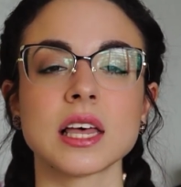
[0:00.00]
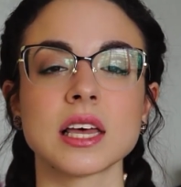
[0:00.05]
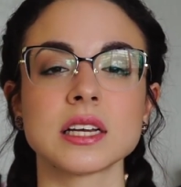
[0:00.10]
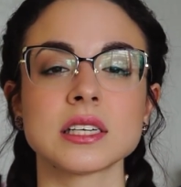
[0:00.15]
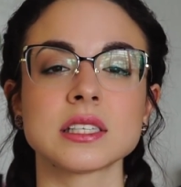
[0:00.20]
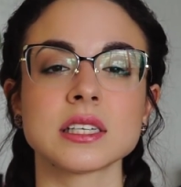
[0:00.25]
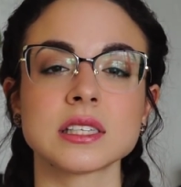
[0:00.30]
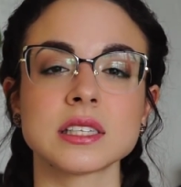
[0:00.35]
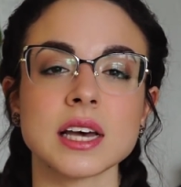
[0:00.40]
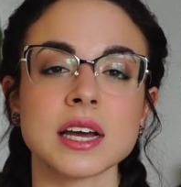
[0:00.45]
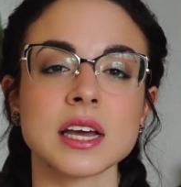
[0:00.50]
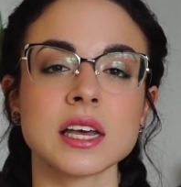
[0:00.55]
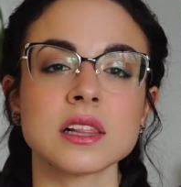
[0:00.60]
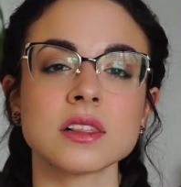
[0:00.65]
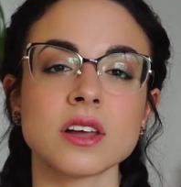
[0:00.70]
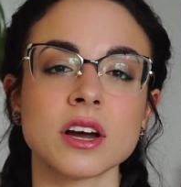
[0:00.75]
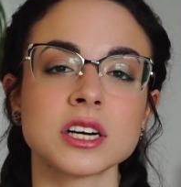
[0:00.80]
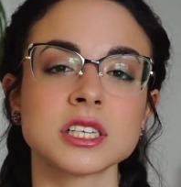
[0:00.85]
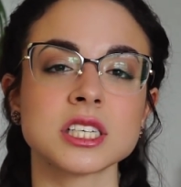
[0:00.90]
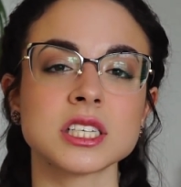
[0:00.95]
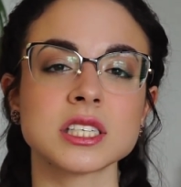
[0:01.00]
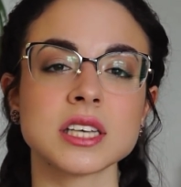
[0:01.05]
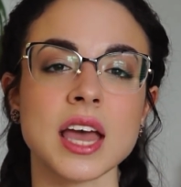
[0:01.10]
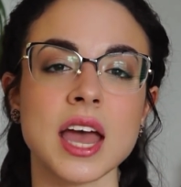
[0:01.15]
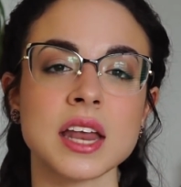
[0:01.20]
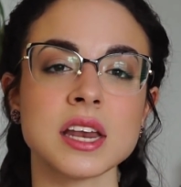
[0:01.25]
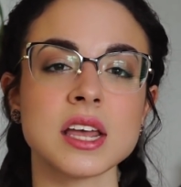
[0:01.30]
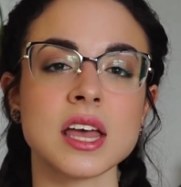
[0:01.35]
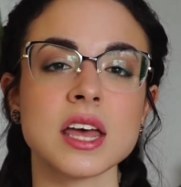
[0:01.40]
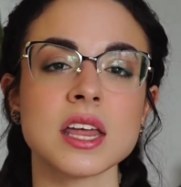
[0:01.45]
It is the second largest
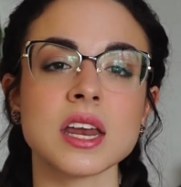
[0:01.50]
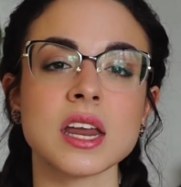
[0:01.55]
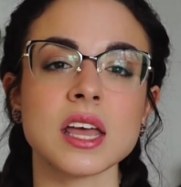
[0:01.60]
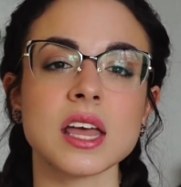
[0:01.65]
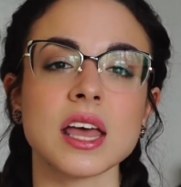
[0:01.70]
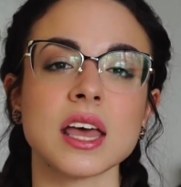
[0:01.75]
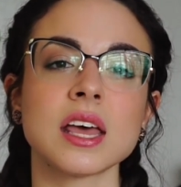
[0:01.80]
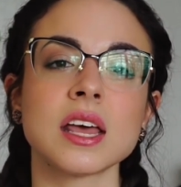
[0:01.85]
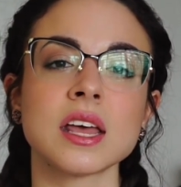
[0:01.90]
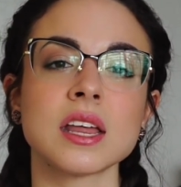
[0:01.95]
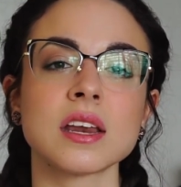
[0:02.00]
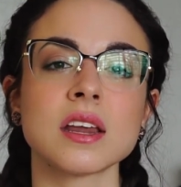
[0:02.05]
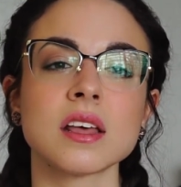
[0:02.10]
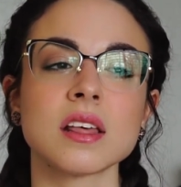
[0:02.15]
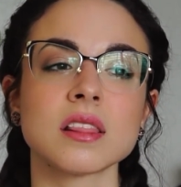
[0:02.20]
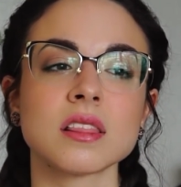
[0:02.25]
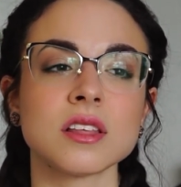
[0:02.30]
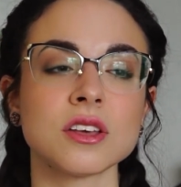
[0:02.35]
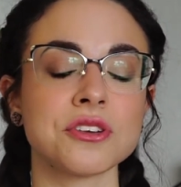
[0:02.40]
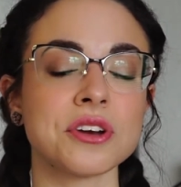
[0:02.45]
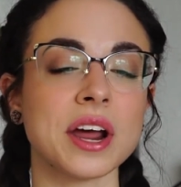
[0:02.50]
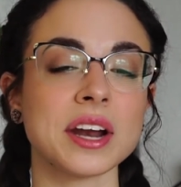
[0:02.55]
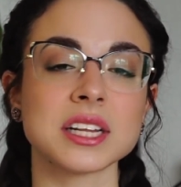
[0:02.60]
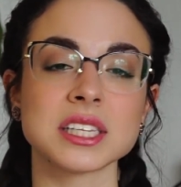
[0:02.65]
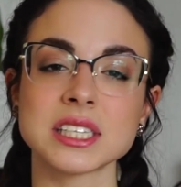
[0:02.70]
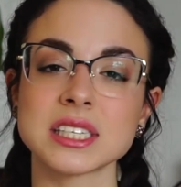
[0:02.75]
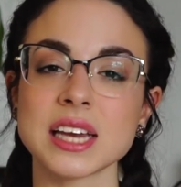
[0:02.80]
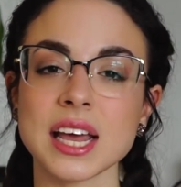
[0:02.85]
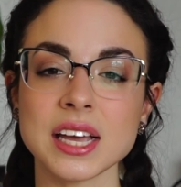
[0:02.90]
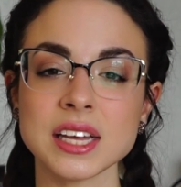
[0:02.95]
canyon in the
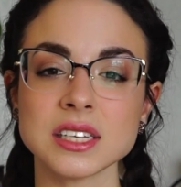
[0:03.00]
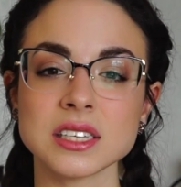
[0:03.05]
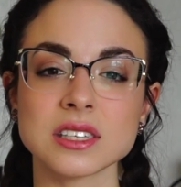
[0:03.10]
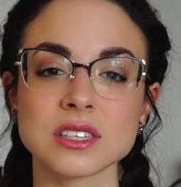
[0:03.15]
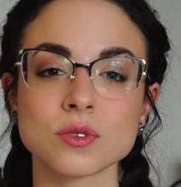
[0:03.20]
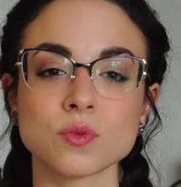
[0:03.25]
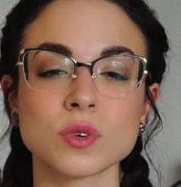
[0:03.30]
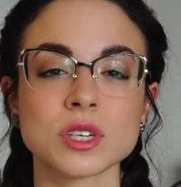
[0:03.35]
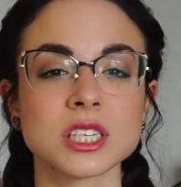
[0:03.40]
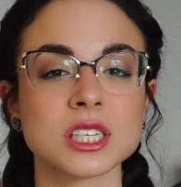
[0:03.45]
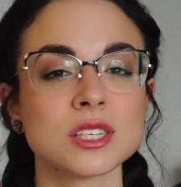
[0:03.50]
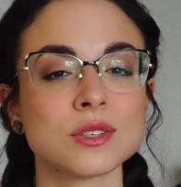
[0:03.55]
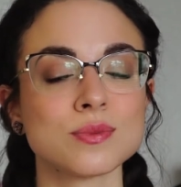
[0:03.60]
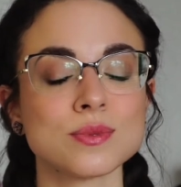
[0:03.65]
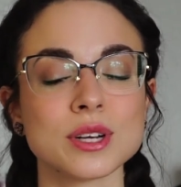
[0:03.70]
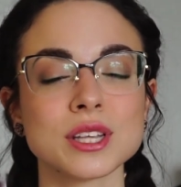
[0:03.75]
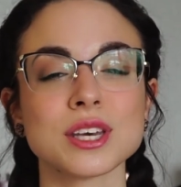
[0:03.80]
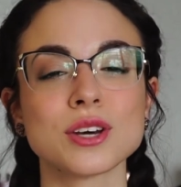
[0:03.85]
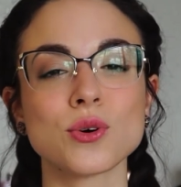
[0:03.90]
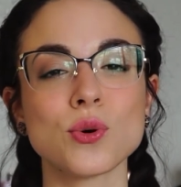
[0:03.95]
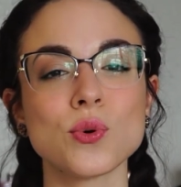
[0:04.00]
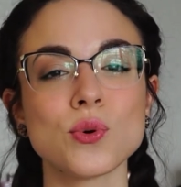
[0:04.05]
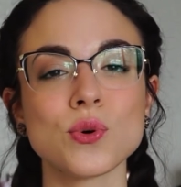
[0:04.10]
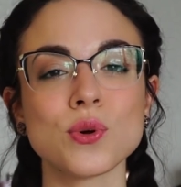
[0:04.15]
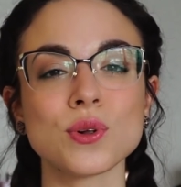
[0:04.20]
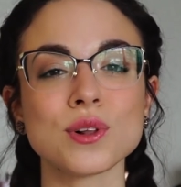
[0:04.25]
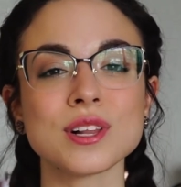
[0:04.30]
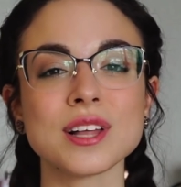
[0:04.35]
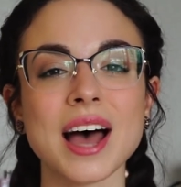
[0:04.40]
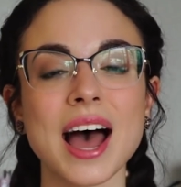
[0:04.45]
United States which is really
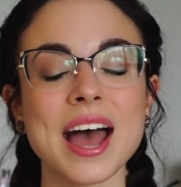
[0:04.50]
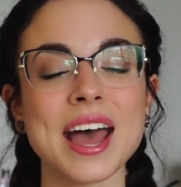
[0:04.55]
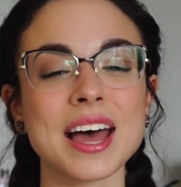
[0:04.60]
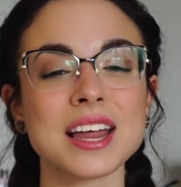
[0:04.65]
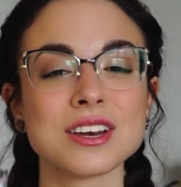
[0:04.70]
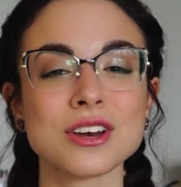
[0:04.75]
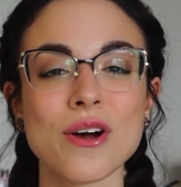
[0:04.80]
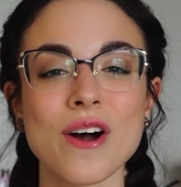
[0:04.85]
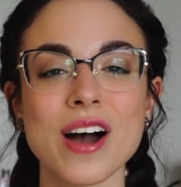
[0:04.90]
cool. I had no